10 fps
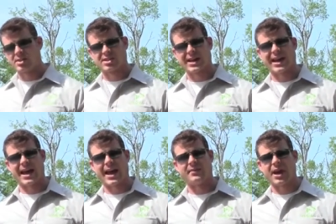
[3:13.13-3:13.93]
house is going
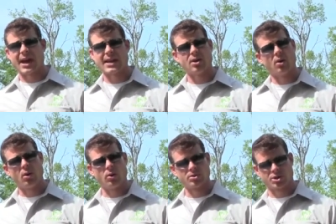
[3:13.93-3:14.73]
to have eight
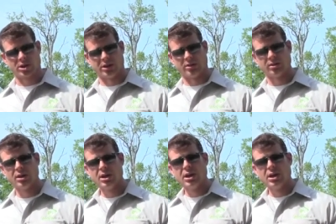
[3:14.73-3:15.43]
hole drills,